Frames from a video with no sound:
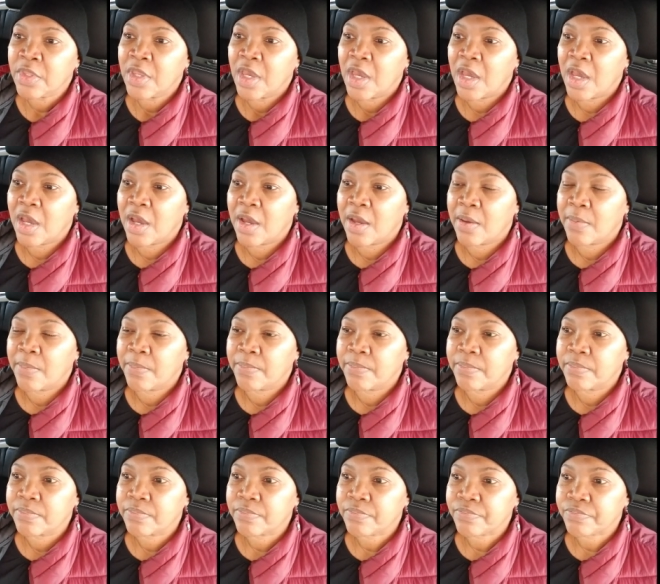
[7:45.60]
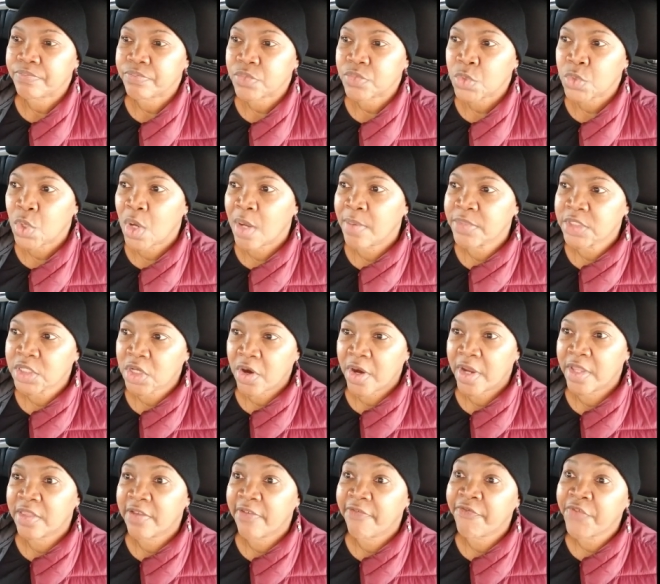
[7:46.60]
Um, I'm sorry,
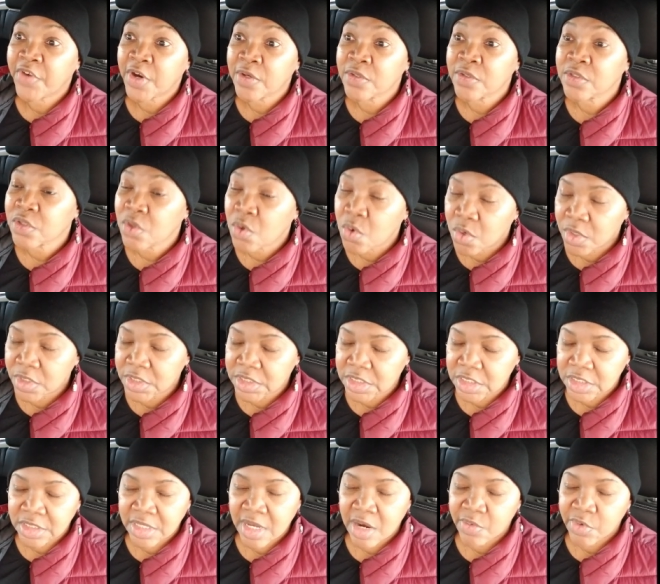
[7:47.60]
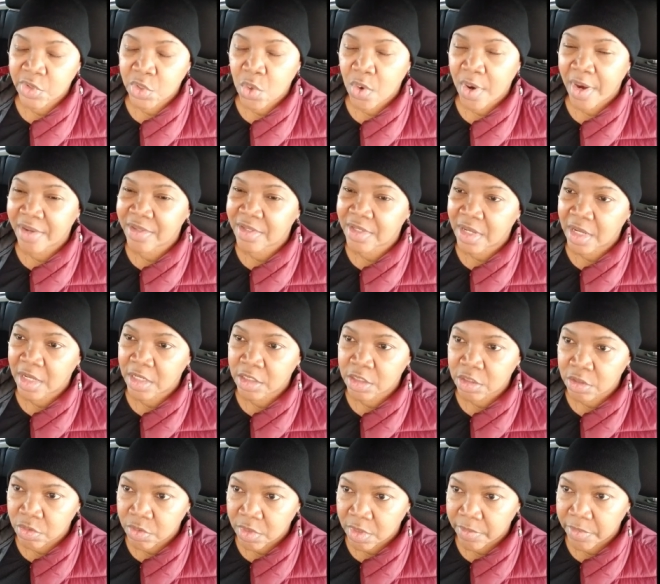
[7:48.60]
the first course does not require that I
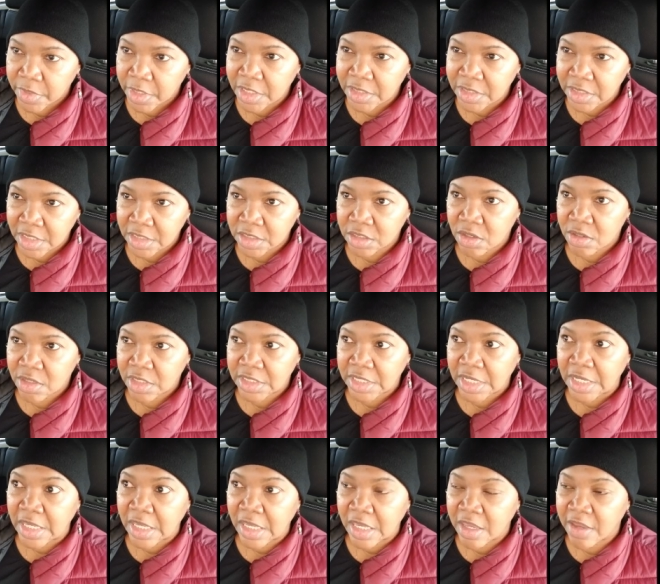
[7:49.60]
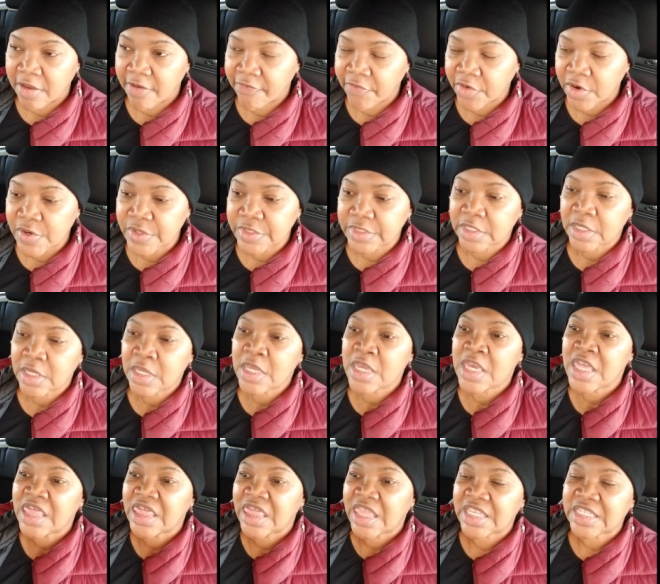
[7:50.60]
do it because I started taking it first.
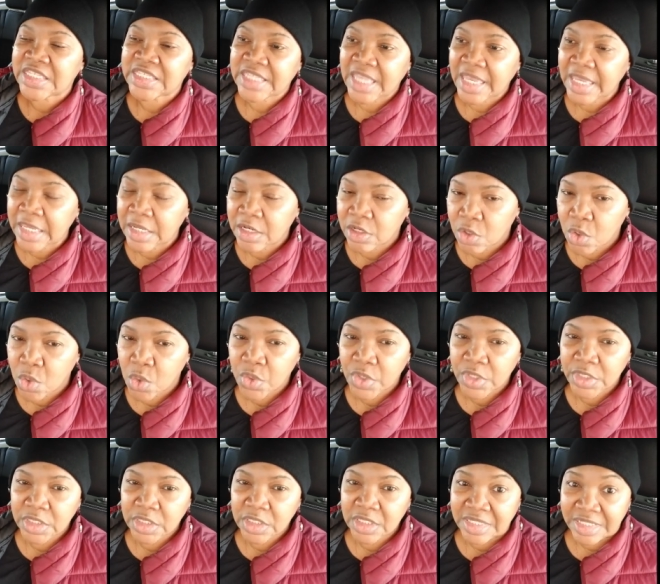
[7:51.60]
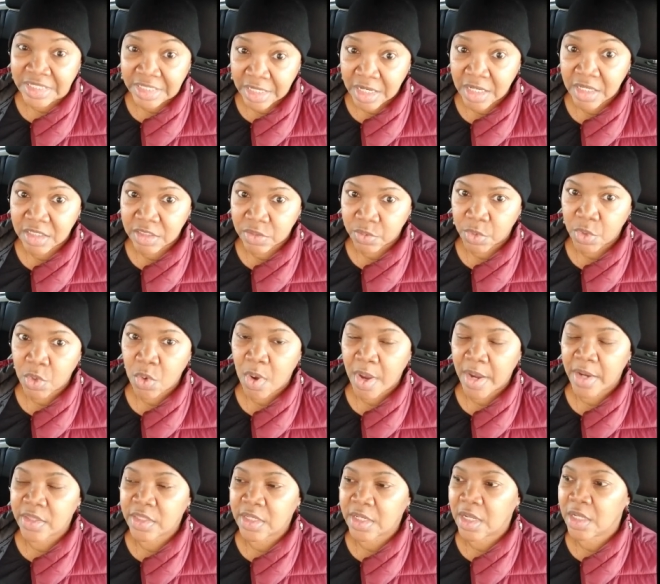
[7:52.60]
The second course does
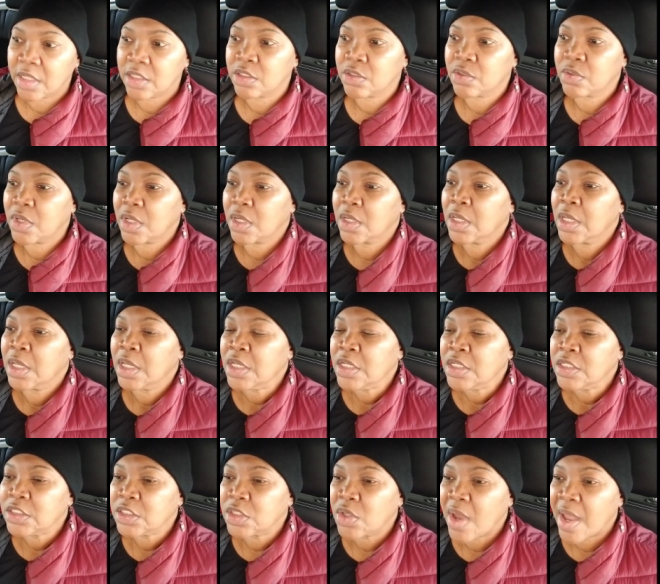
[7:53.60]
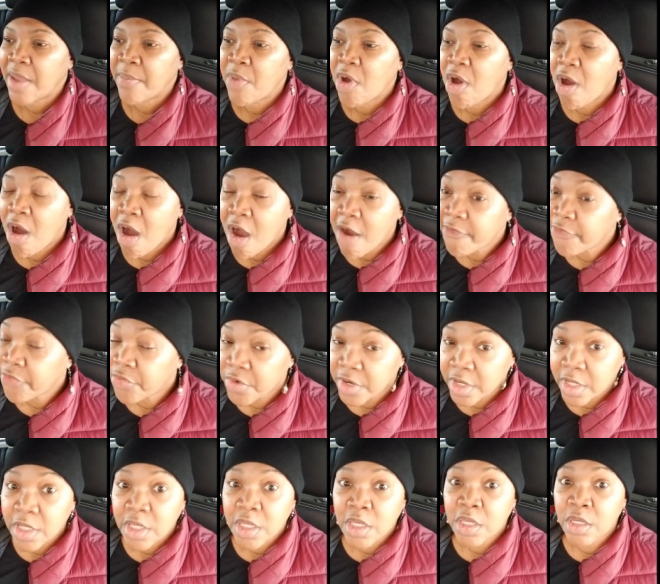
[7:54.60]
require that I do it. So I'm
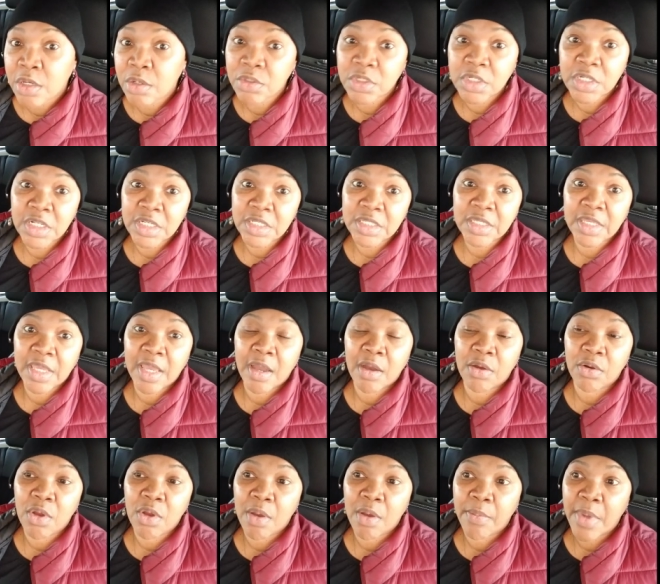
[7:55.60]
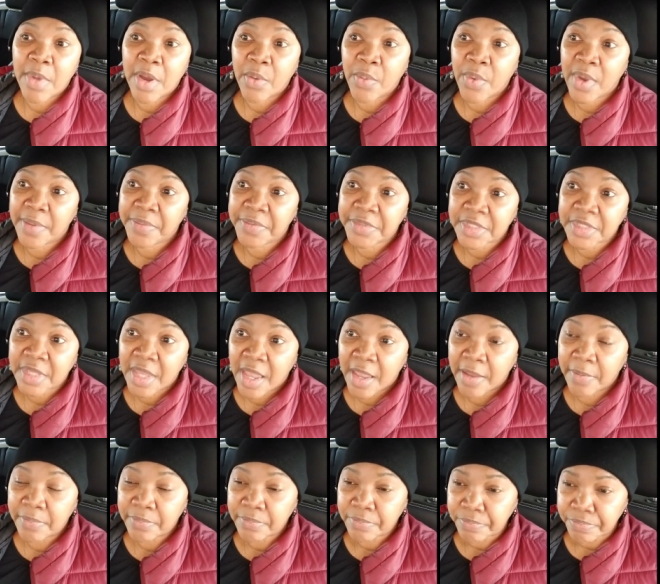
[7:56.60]
offering a huge discount on my website
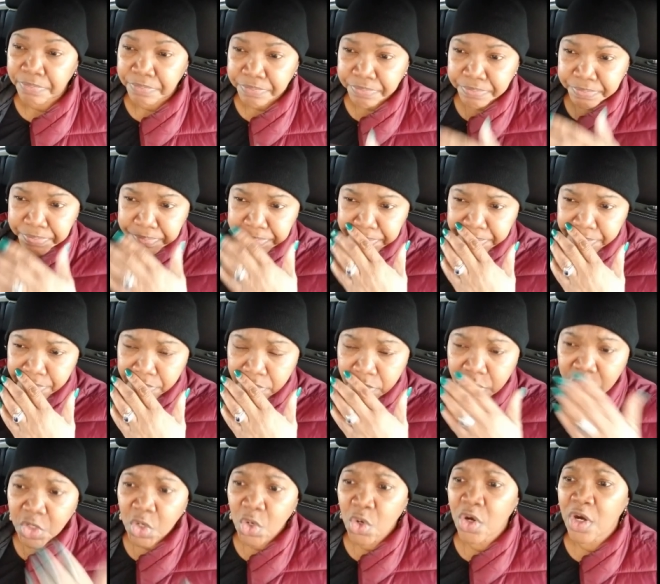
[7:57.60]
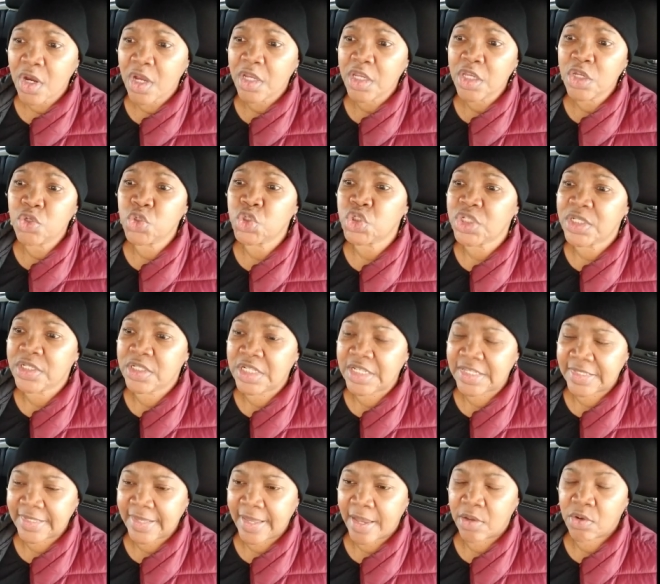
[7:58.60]
or a huge
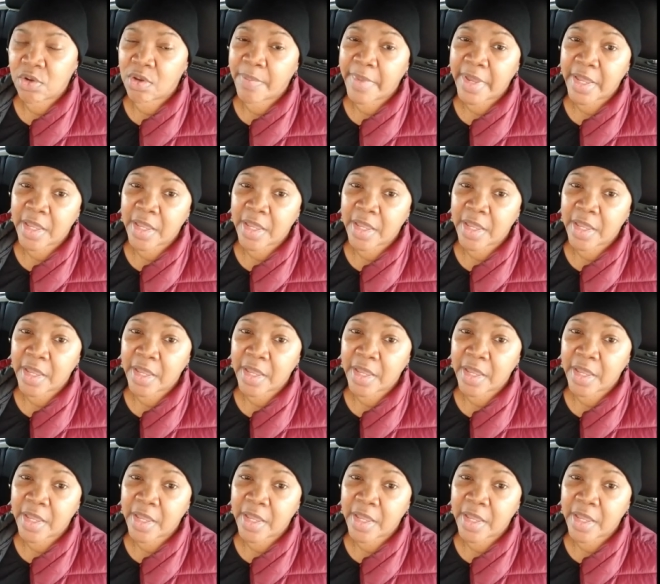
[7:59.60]
discount on my